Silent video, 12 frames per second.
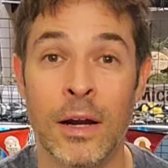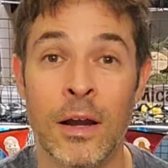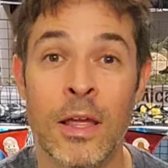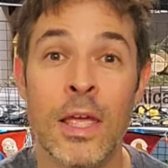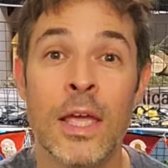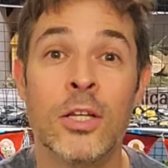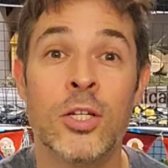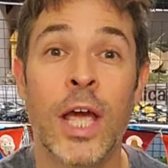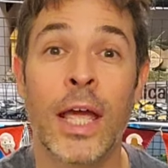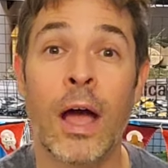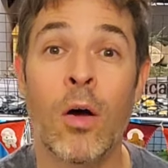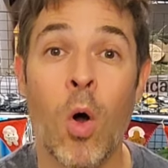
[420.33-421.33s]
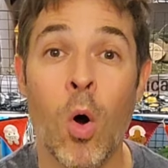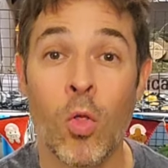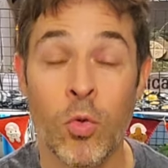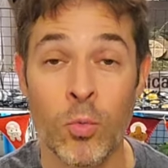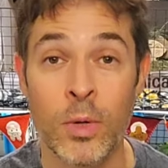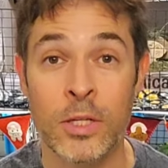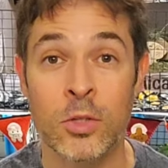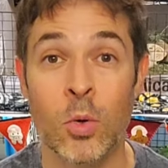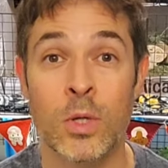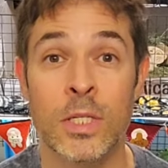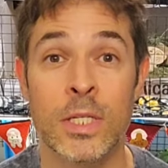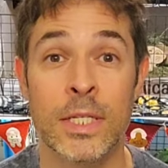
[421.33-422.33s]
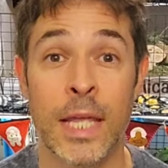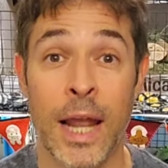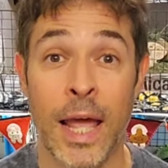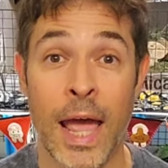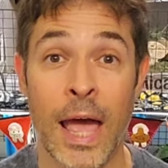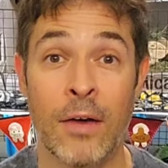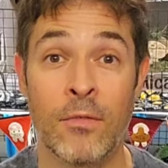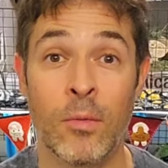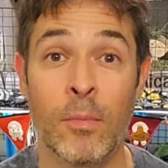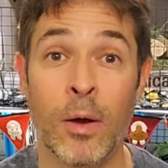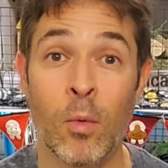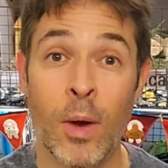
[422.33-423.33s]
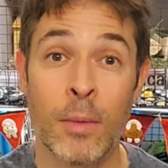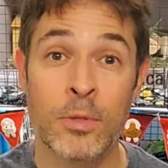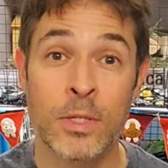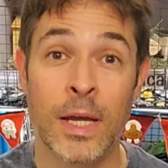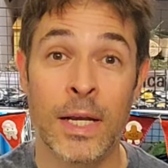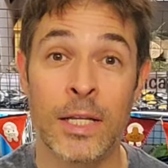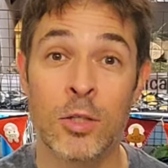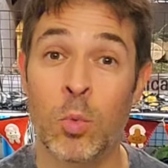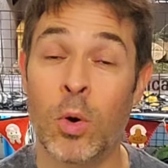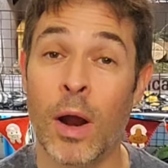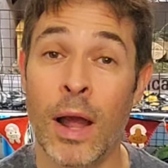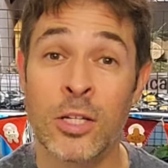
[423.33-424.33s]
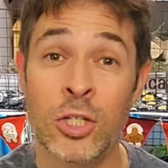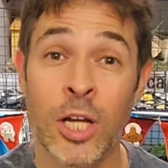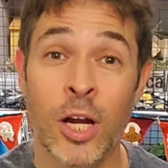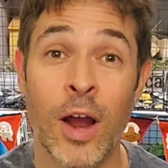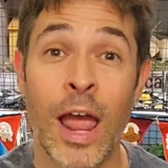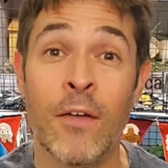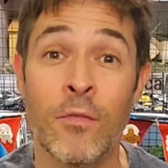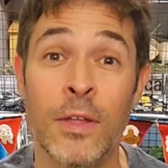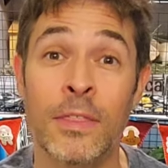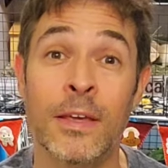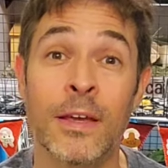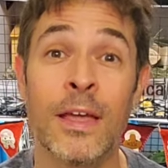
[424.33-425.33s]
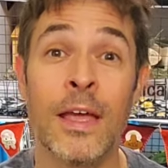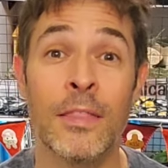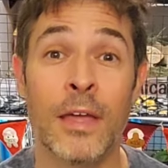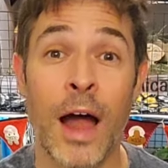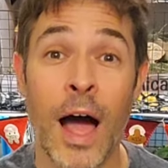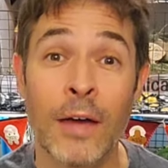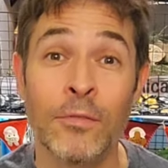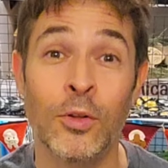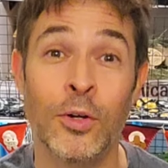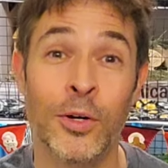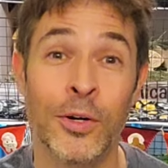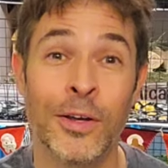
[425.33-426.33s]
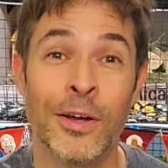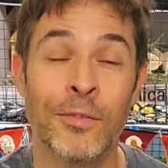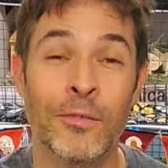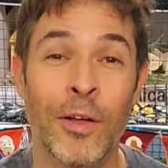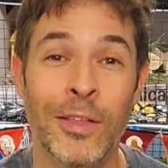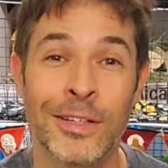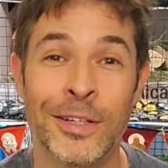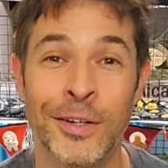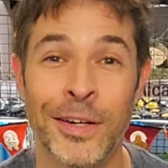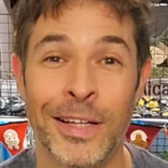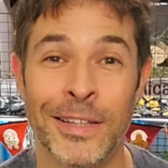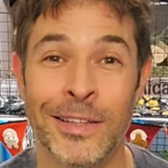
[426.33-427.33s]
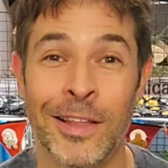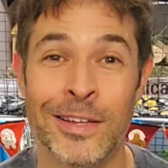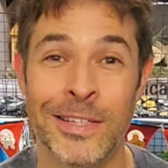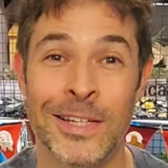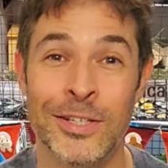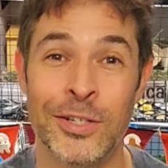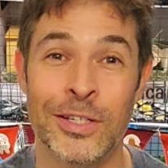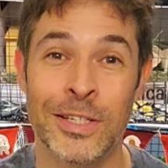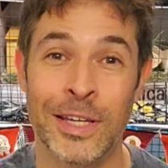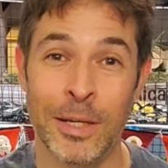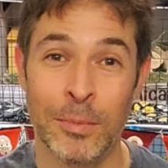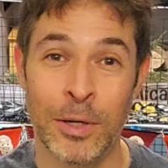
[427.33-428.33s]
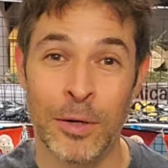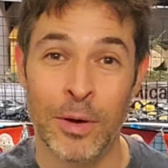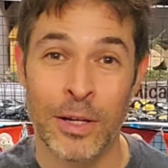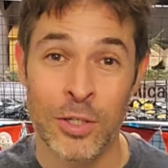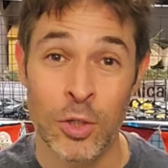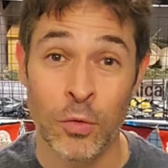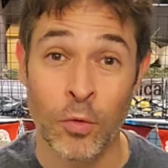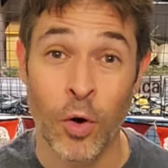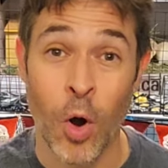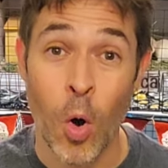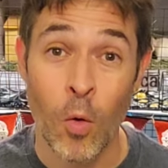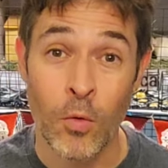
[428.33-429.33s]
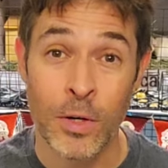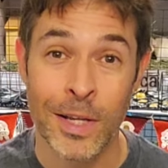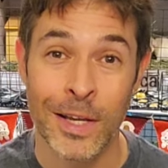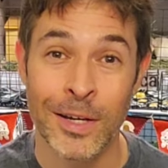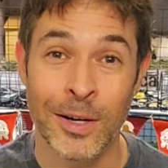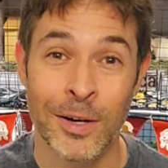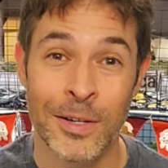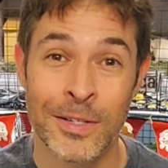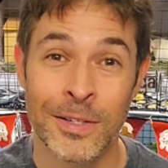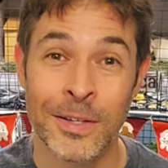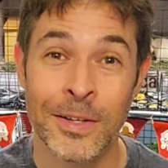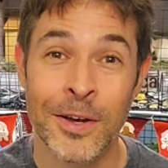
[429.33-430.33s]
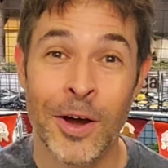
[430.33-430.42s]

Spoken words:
there. Check out all the resources that I have on my website. It's where I share everything that I've learned volunteering at the Los Angeles Guinea Pig Rescue for over 10 years.